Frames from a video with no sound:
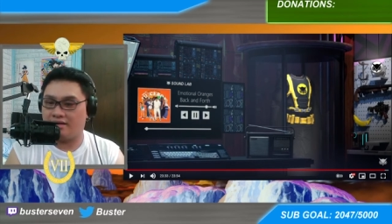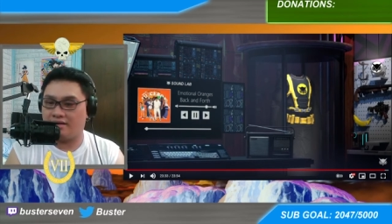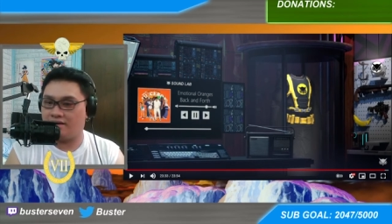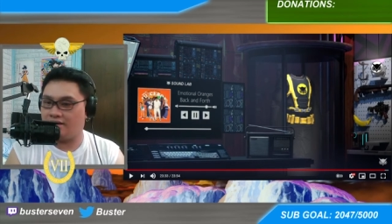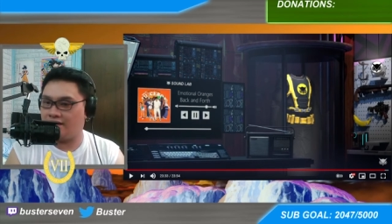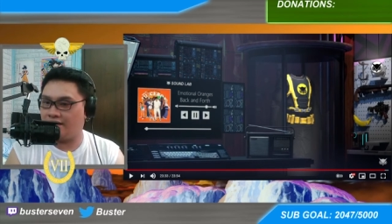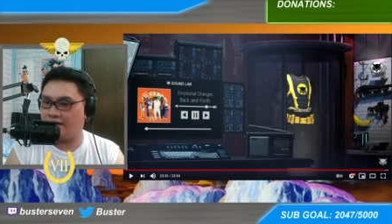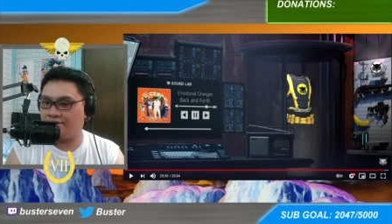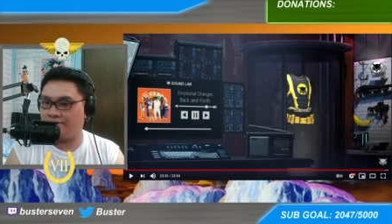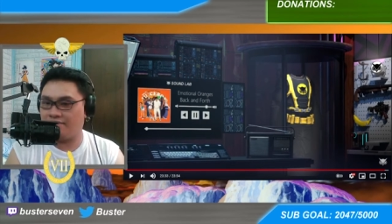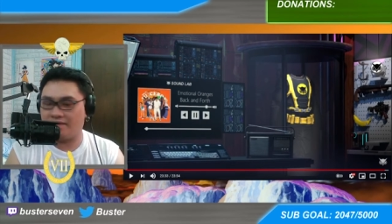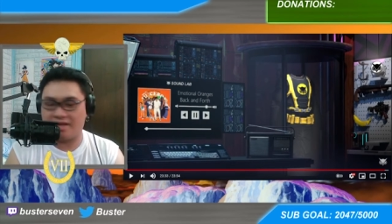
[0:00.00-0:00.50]

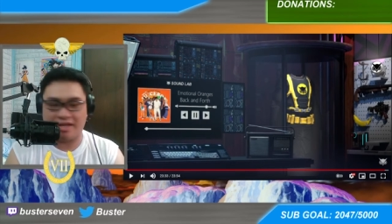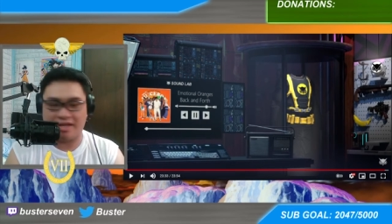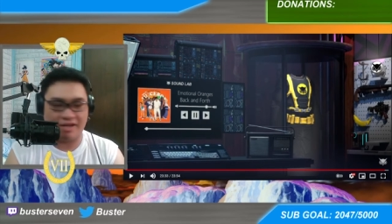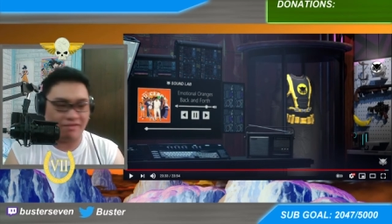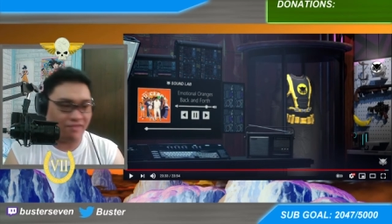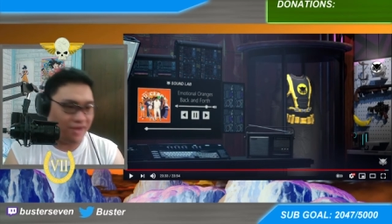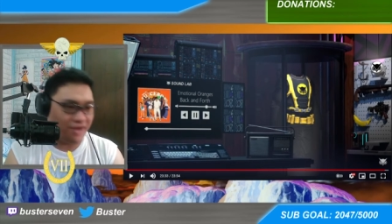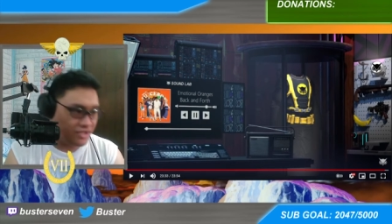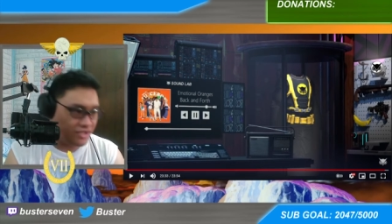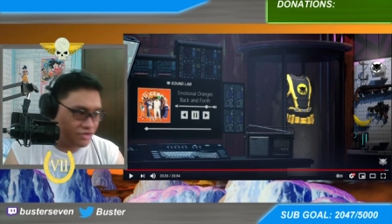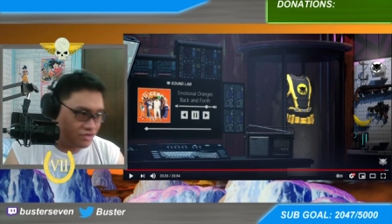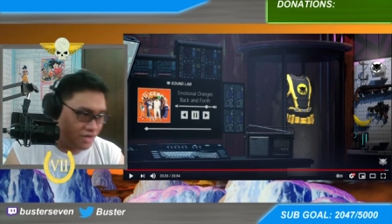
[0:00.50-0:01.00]
let if
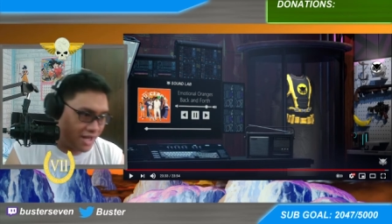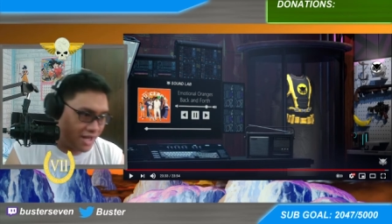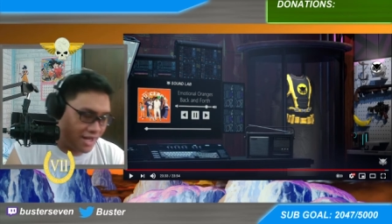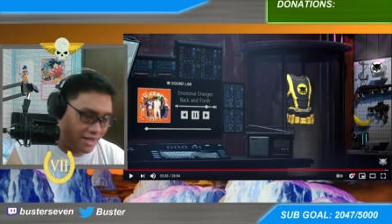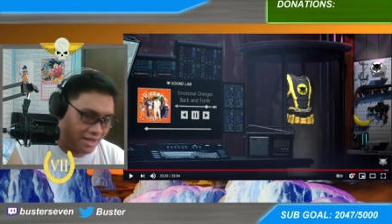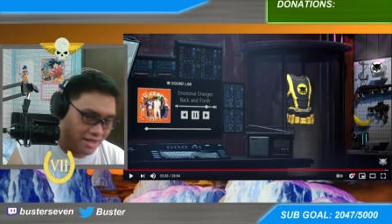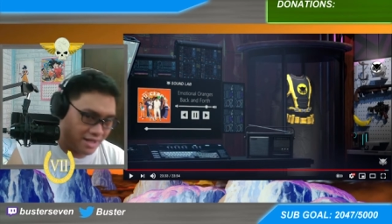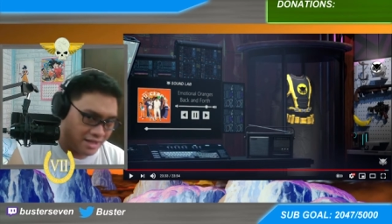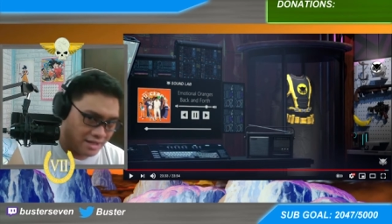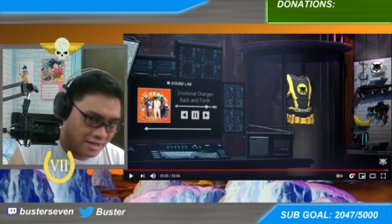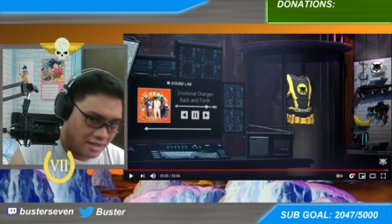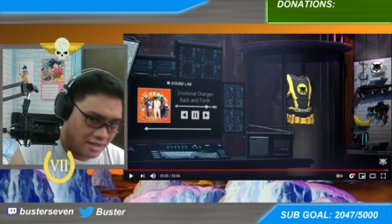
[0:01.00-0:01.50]
I try
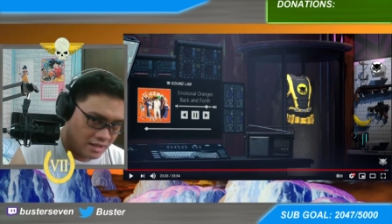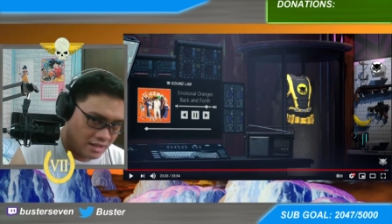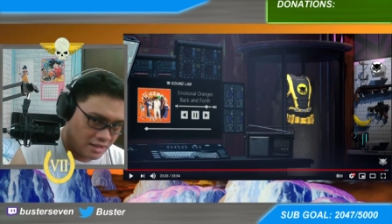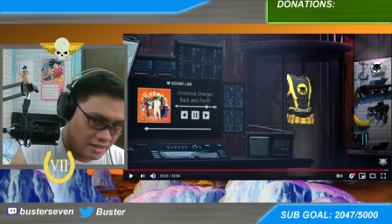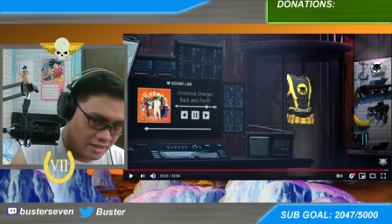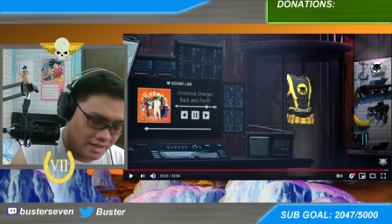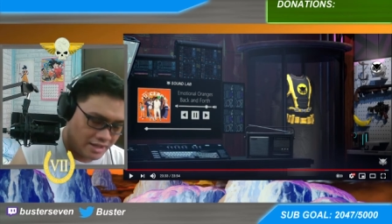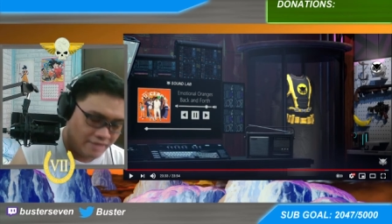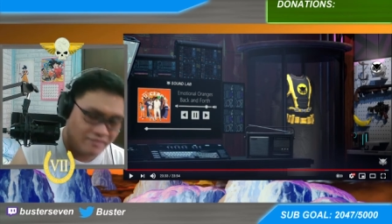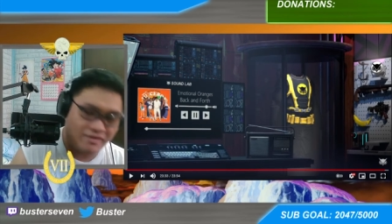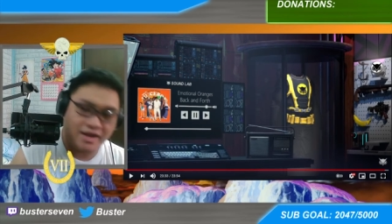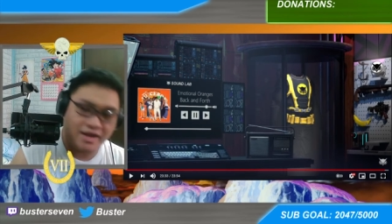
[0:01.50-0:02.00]
uh,
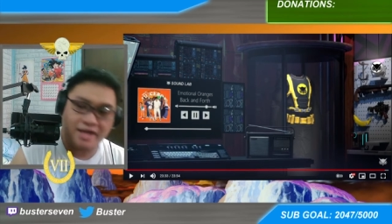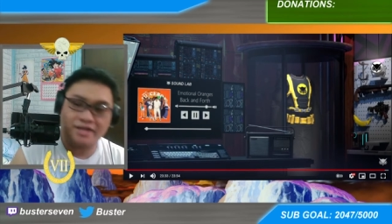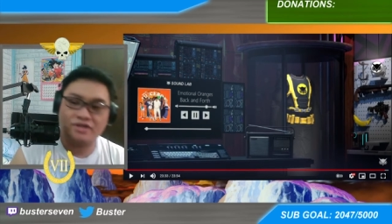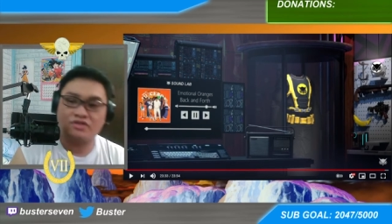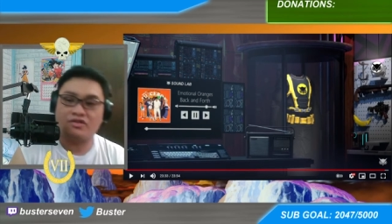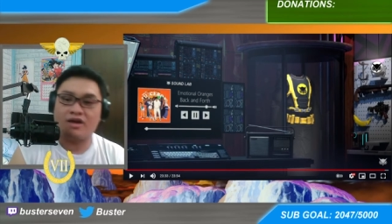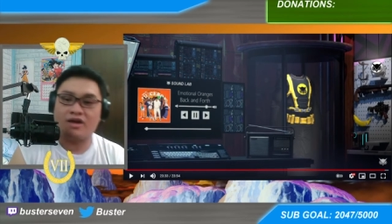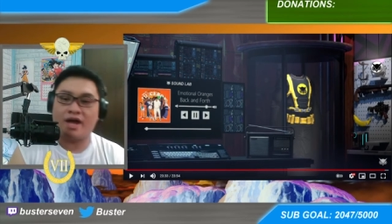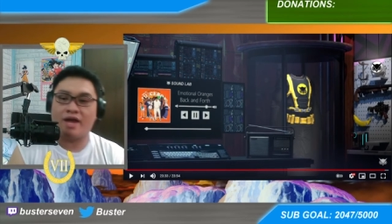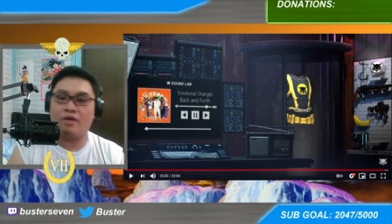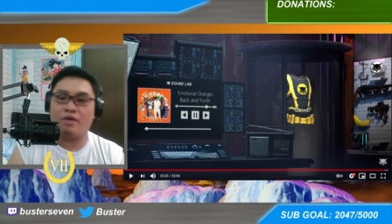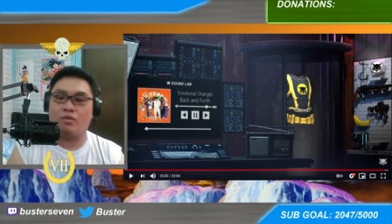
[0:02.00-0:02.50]
if I
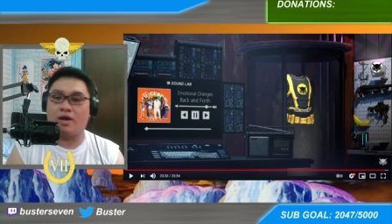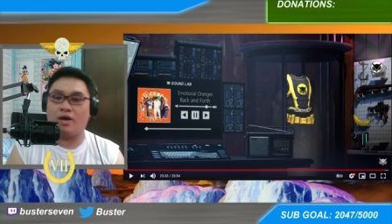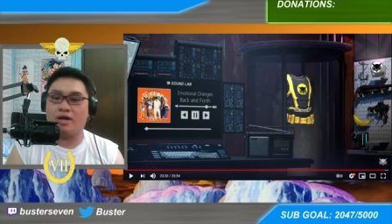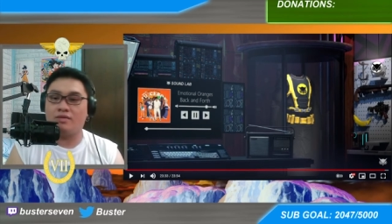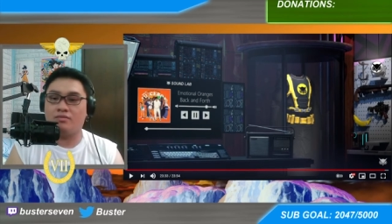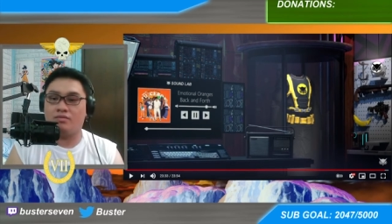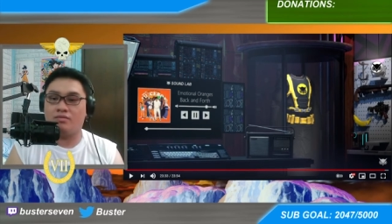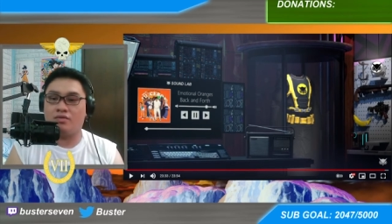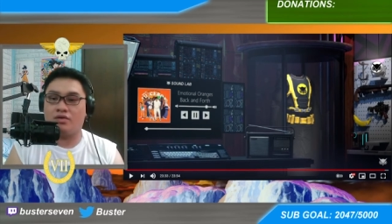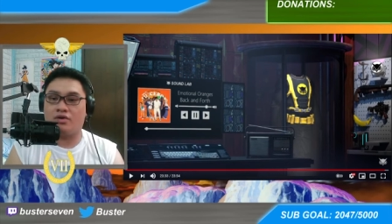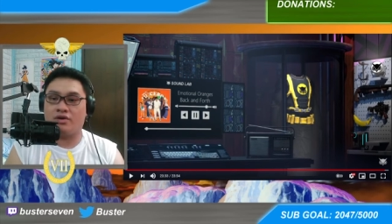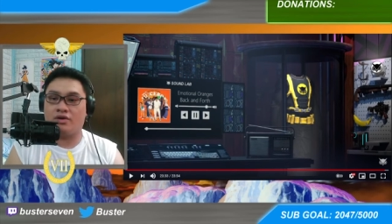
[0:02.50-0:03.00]
try one
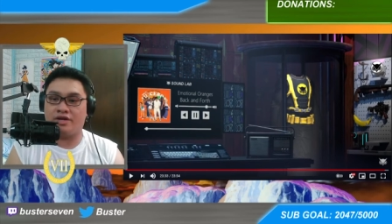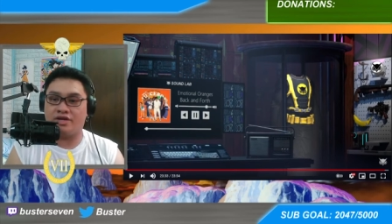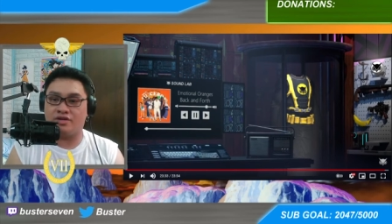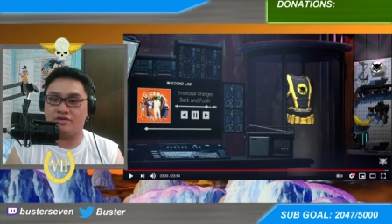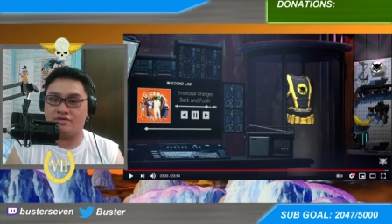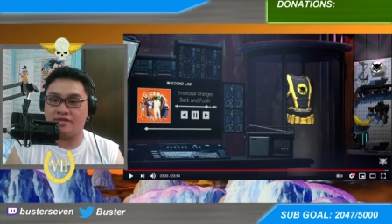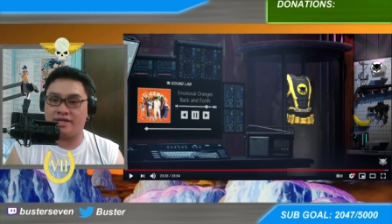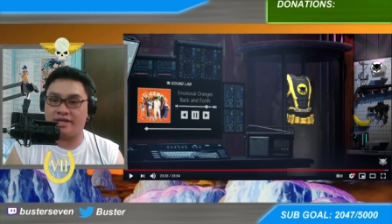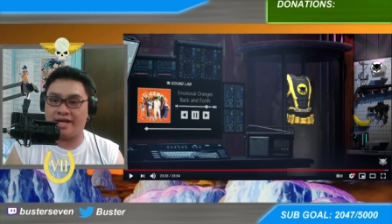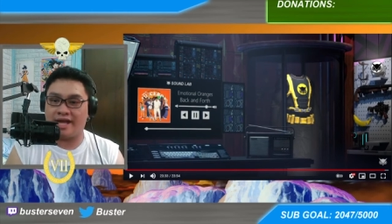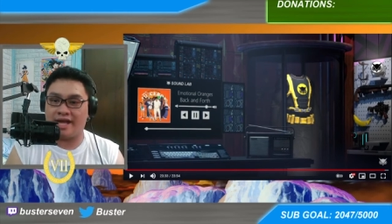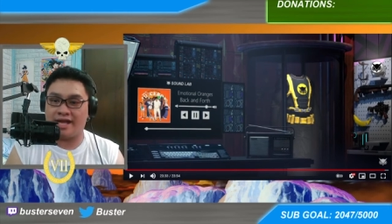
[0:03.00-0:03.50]
more
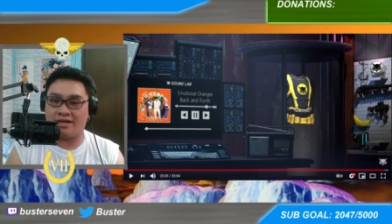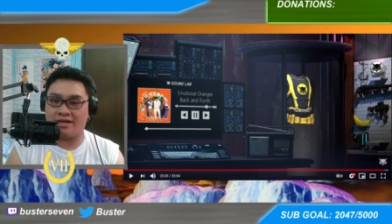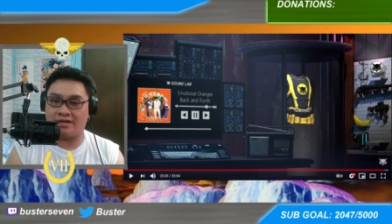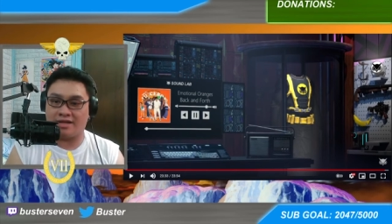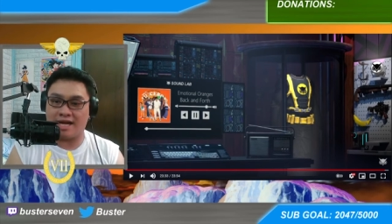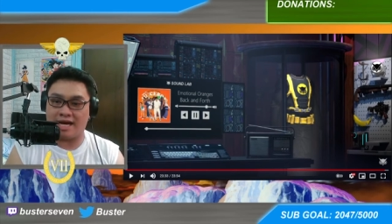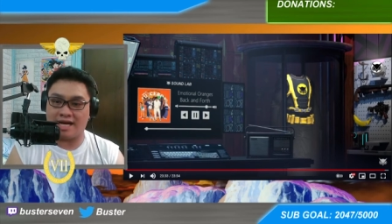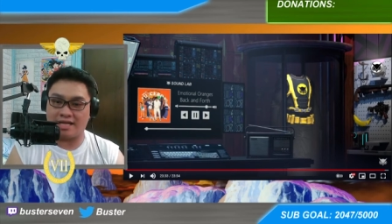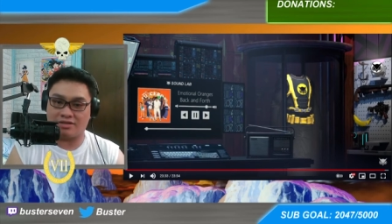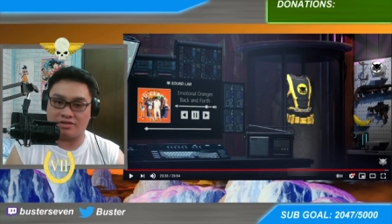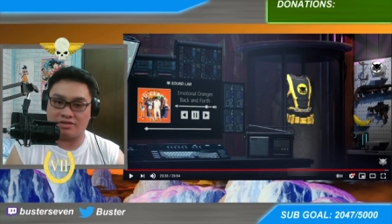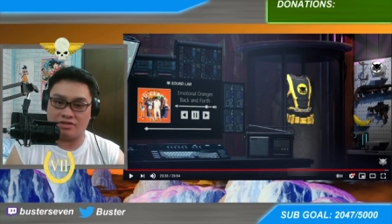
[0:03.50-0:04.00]
using
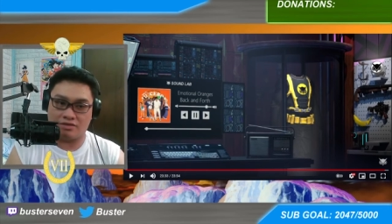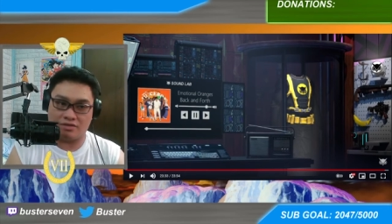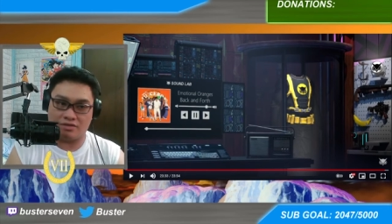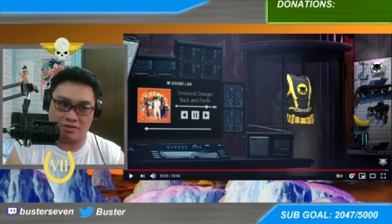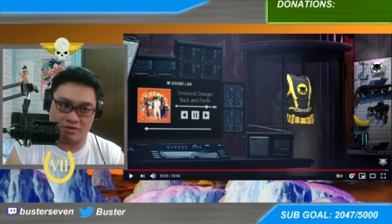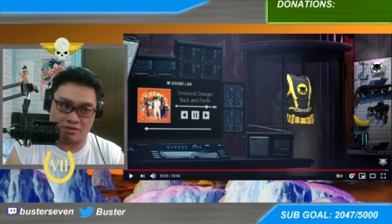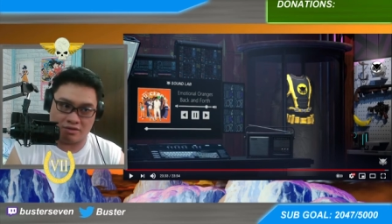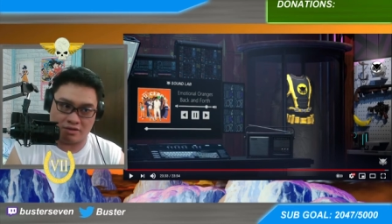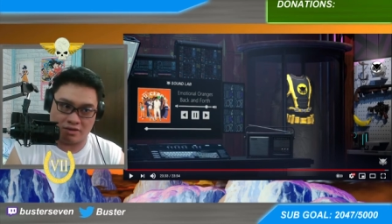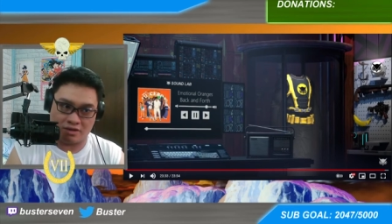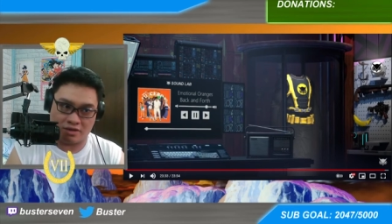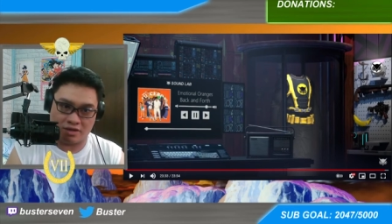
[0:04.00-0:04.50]
Elgato
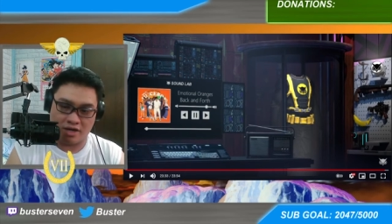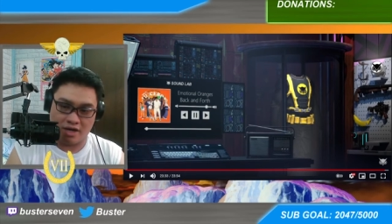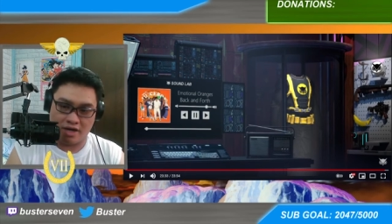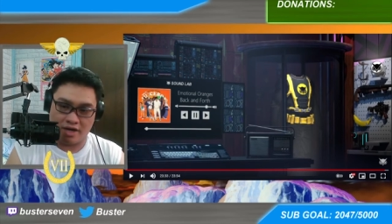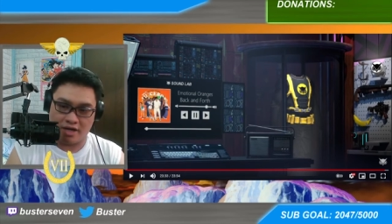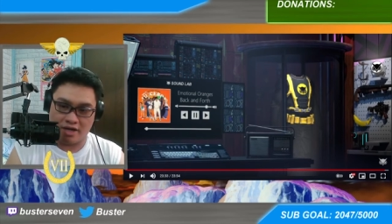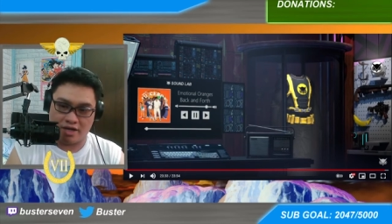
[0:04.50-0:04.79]
or